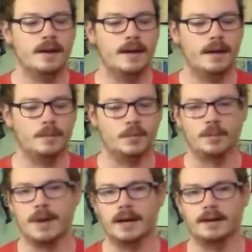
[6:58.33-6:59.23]
so
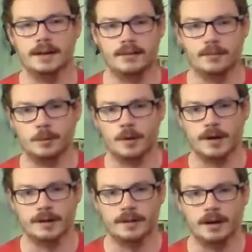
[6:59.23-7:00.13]
I'm not going to give him
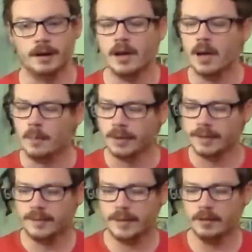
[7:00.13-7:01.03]
credit there. But
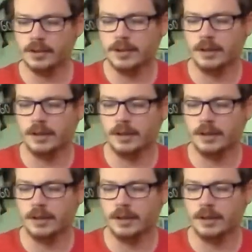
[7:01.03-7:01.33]
let's take a look